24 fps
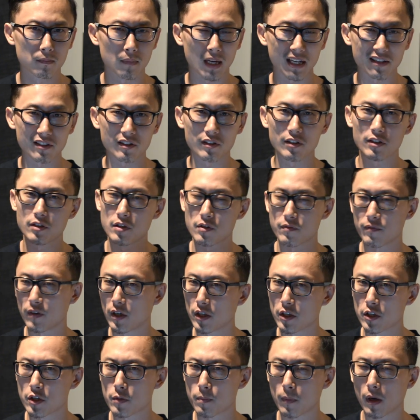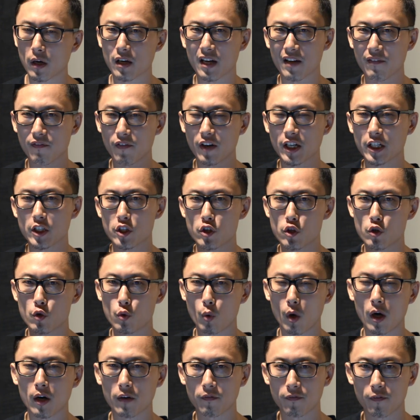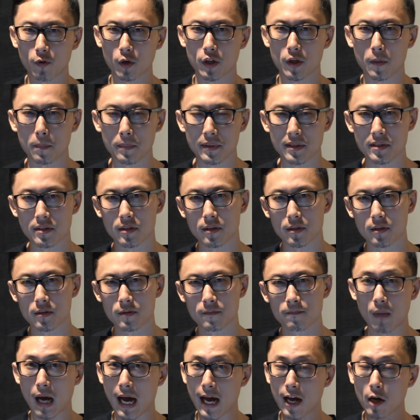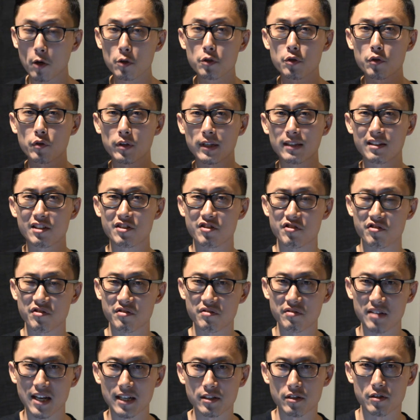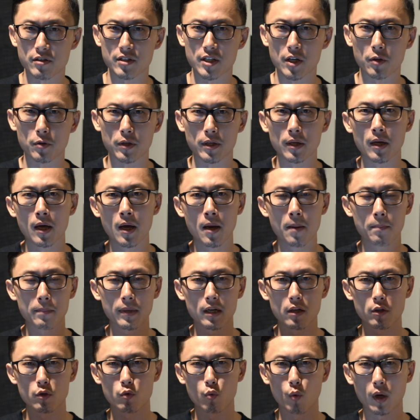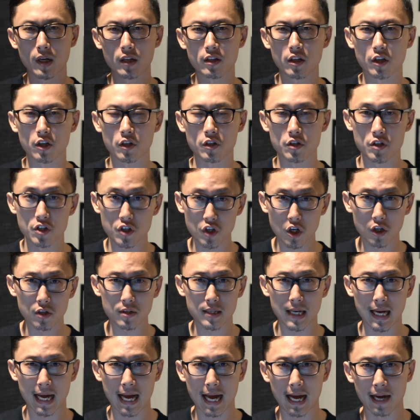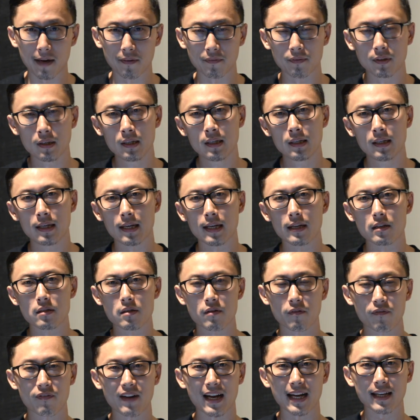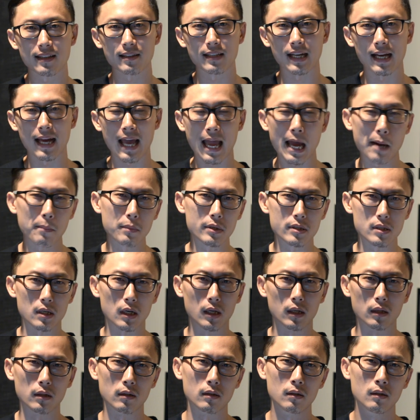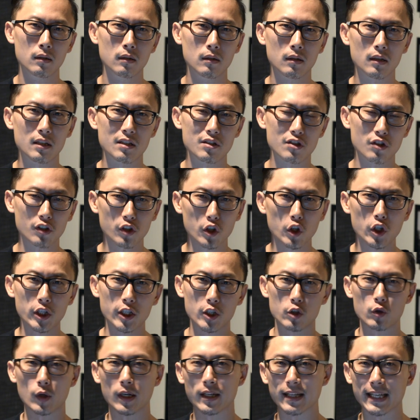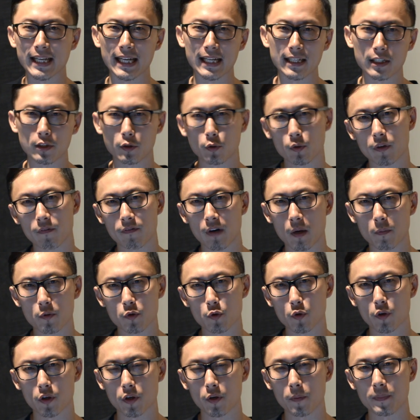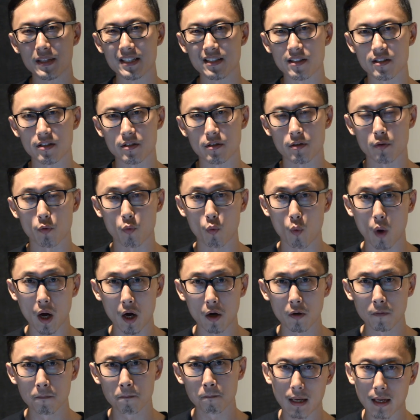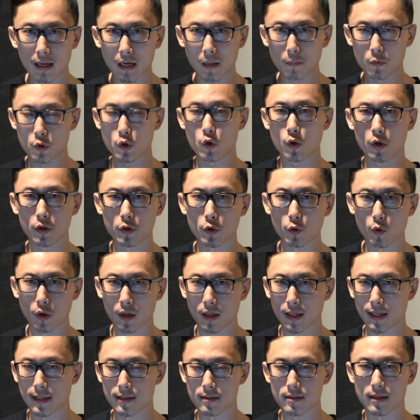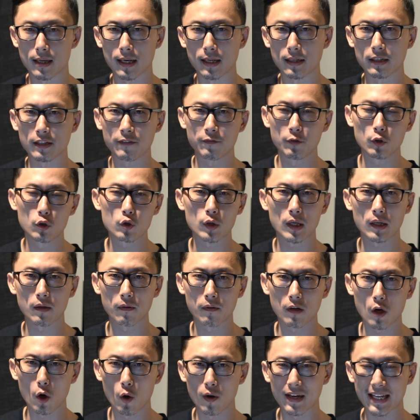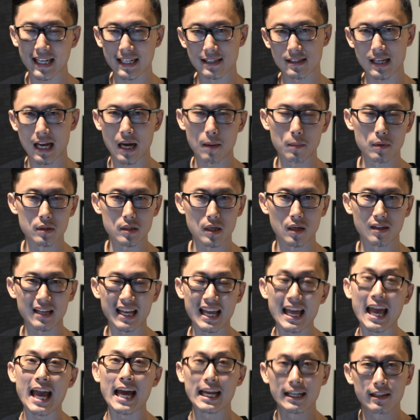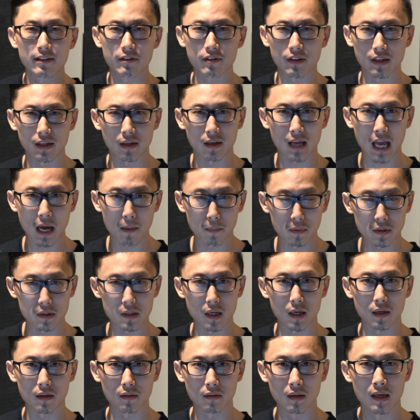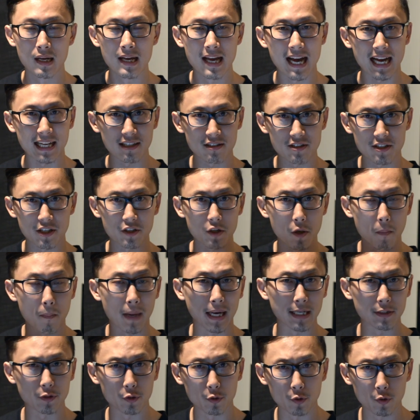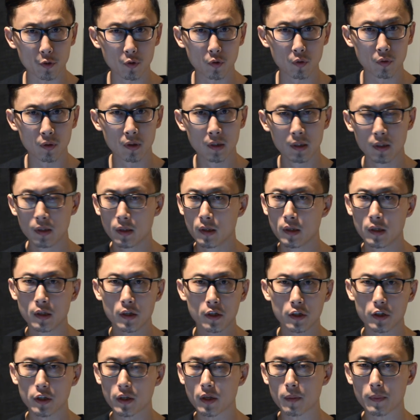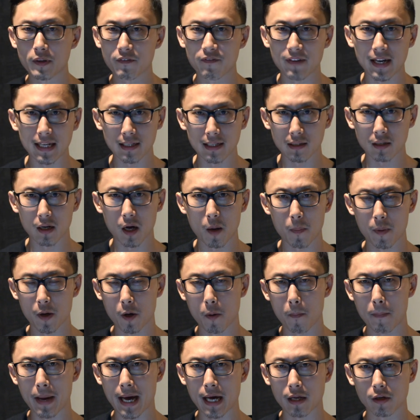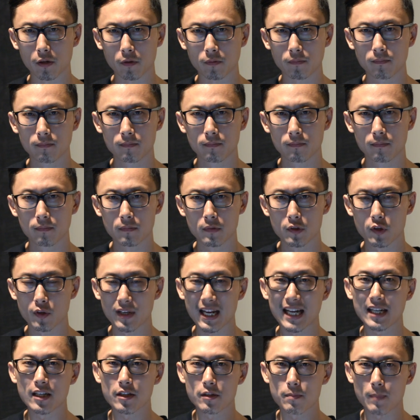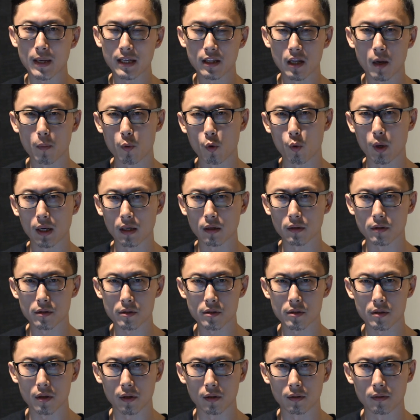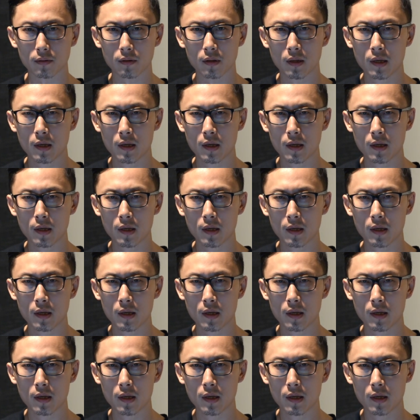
I think this is very smart and very strong for their business. I also think this is necessary, because one of the concerns I have is the fact that Amazon is clearly trying to get into the pharmaceutical business as well. And I'm sure you realize that if you try to go against Amazon in anything Amazon has set their mind to do, you're going to be fighting an uphill battle. So that is my number one concern.